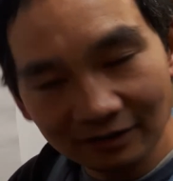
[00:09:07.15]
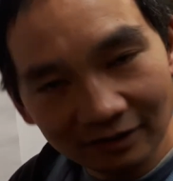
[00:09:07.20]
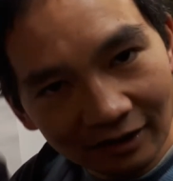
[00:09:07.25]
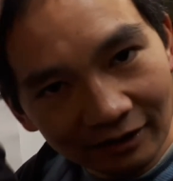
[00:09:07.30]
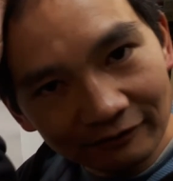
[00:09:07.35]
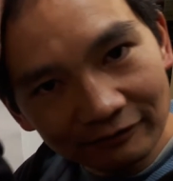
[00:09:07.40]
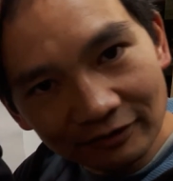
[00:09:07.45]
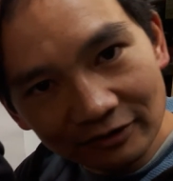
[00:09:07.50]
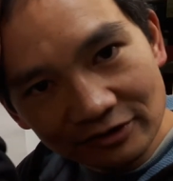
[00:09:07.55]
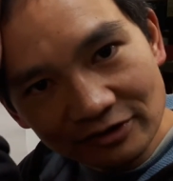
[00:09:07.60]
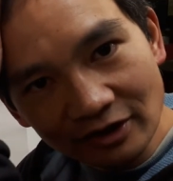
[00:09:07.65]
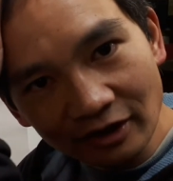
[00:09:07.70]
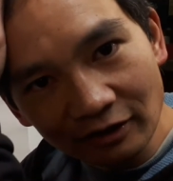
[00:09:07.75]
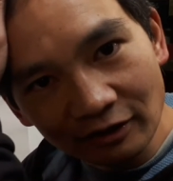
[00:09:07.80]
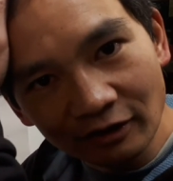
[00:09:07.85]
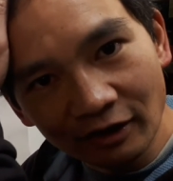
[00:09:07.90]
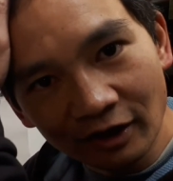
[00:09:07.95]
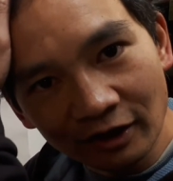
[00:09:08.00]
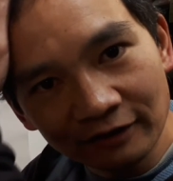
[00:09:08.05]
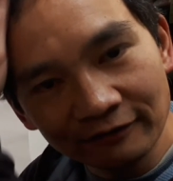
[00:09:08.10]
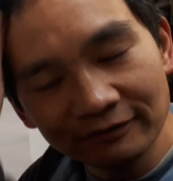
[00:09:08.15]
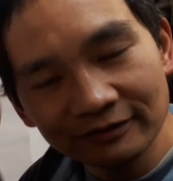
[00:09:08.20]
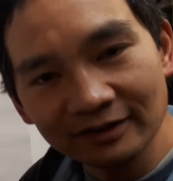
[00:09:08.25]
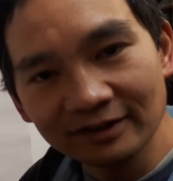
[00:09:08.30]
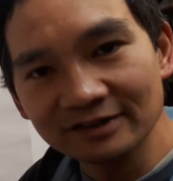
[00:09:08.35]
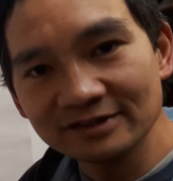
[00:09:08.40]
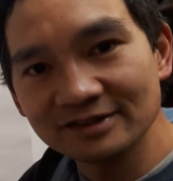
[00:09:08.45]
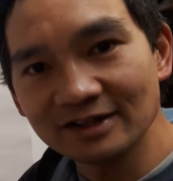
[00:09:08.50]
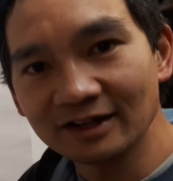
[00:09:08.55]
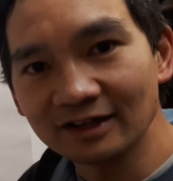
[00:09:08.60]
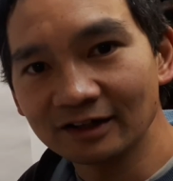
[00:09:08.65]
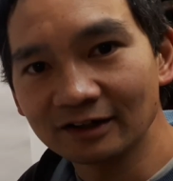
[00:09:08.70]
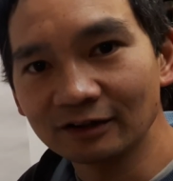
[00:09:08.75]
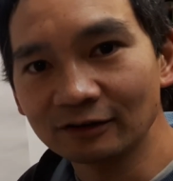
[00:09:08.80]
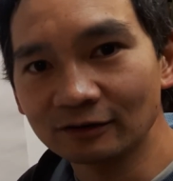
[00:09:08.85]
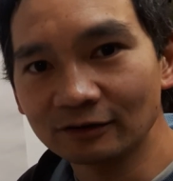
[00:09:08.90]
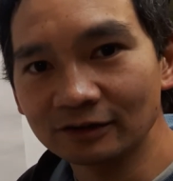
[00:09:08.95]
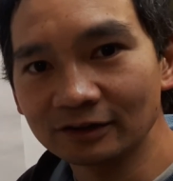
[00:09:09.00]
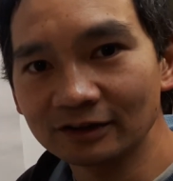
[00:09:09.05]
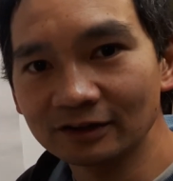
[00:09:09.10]
covers a lot of things that I
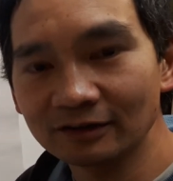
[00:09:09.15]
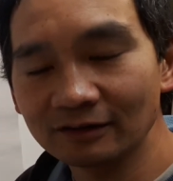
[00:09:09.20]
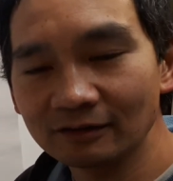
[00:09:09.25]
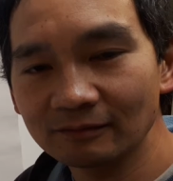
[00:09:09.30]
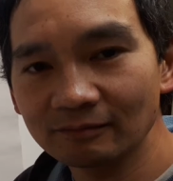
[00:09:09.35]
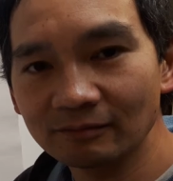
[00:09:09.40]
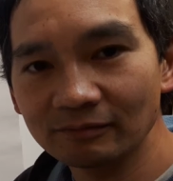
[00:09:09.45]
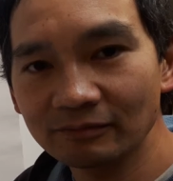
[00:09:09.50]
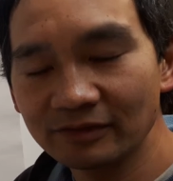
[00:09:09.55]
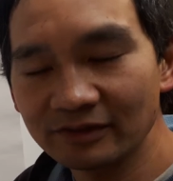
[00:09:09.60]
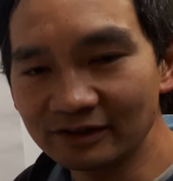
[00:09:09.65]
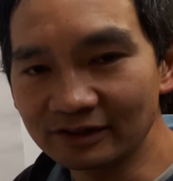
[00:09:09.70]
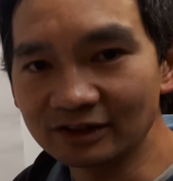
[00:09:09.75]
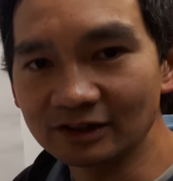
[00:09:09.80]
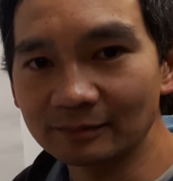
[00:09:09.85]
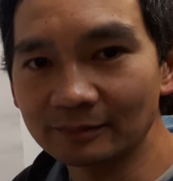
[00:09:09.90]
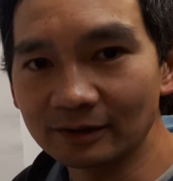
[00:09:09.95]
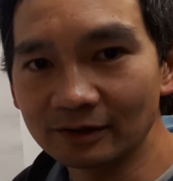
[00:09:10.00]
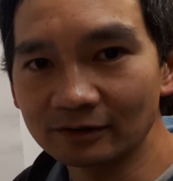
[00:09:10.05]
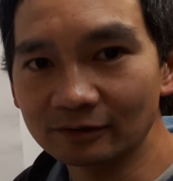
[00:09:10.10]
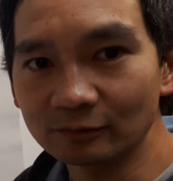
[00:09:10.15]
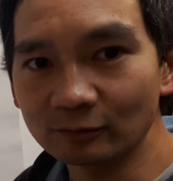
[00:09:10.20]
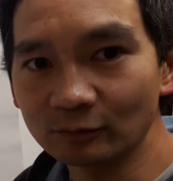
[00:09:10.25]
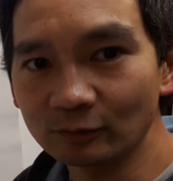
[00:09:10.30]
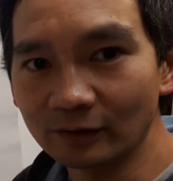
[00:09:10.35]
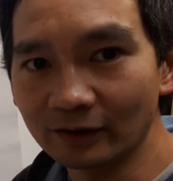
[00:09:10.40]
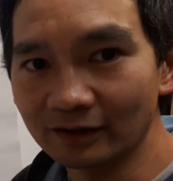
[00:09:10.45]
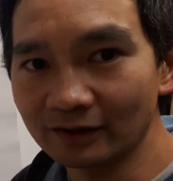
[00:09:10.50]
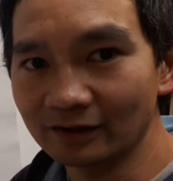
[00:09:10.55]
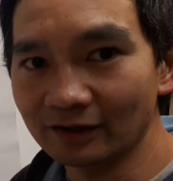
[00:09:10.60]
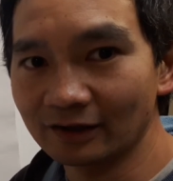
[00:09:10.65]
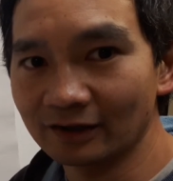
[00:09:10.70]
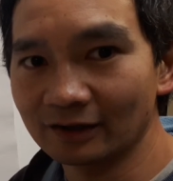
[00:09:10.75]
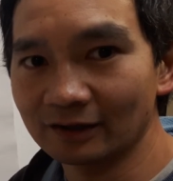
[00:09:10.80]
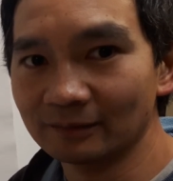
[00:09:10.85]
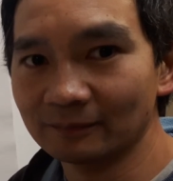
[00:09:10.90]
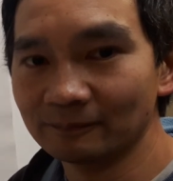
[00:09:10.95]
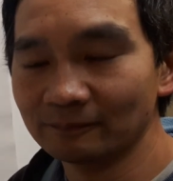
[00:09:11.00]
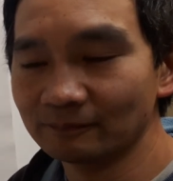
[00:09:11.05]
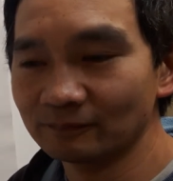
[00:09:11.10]
already think about when
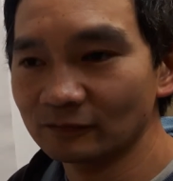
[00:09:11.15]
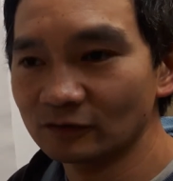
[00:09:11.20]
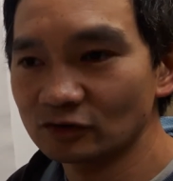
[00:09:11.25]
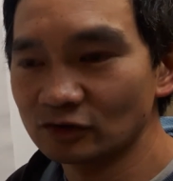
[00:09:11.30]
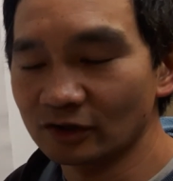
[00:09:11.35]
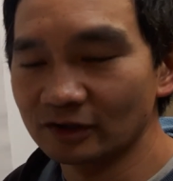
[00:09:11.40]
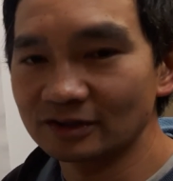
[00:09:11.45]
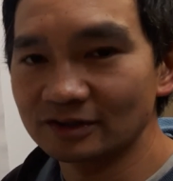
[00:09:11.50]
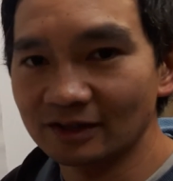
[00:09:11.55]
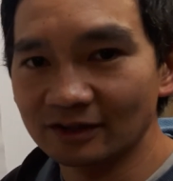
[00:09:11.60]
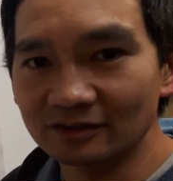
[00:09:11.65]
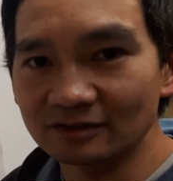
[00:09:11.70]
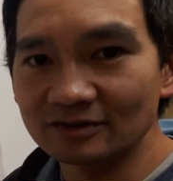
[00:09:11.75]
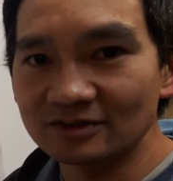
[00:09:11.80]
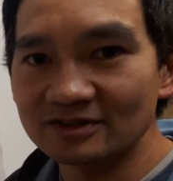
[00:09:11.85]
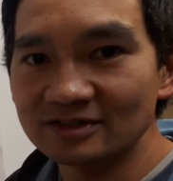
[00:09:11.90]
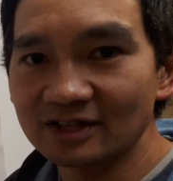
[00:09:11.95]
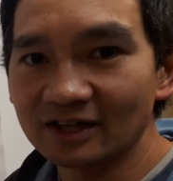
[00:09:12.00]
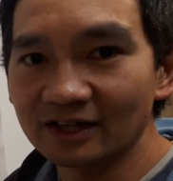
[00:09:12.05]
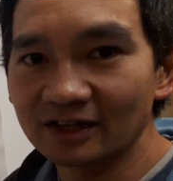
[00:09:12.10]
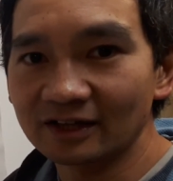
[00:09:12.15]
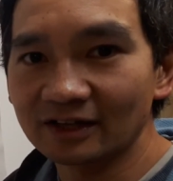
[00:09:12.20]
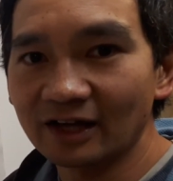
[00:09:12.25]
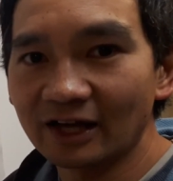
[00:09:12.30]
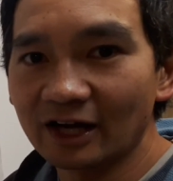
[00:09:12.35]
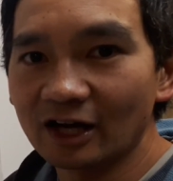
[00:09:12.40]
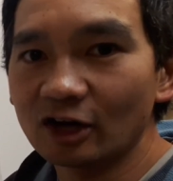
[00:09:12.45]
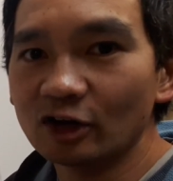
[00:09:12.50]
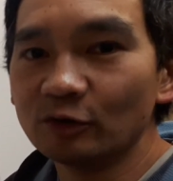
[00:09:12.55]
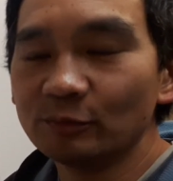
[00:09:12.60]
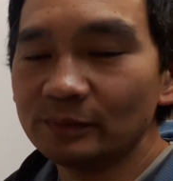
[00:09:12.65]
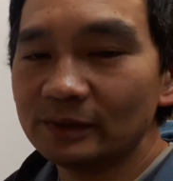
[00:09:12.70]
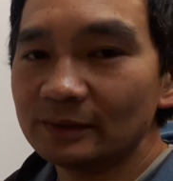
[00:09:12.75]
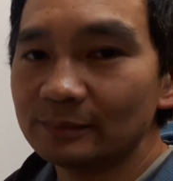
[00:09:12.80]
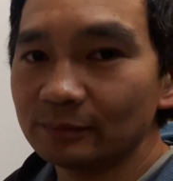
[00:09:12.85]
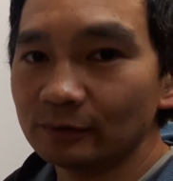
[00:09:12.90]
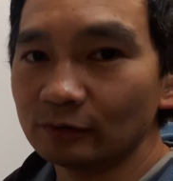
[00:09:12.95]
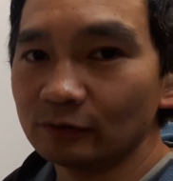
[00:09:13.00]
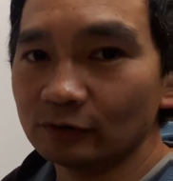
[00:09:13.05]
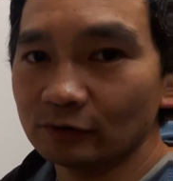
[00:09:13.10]
I'm trying to understand how
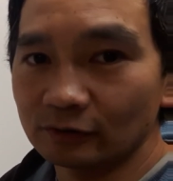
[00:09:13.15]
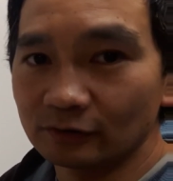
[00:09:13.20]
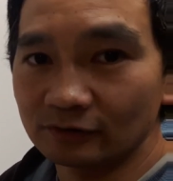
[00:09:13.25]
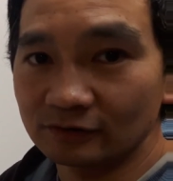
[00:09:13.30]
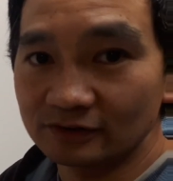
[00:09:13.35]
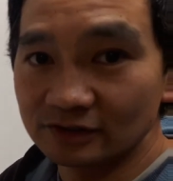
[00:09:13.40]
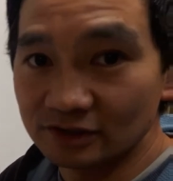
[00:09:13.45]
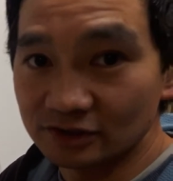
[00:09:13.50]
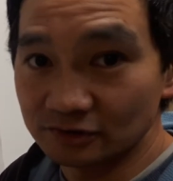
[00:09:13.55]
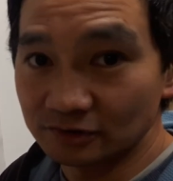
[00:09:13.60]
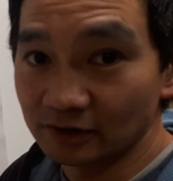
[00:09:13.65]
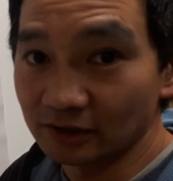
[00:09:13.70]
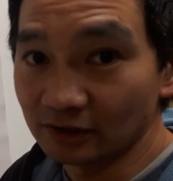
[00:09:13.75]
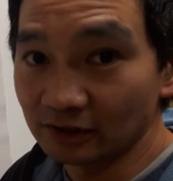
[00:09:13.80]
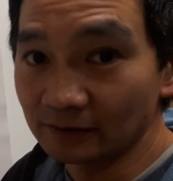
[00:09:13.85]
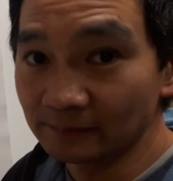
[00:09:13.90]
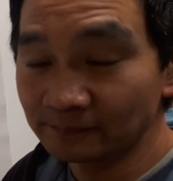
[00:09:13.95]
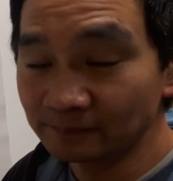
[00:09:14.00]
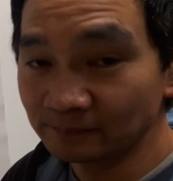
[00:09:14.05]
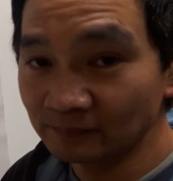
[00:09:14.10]
people learn to draw,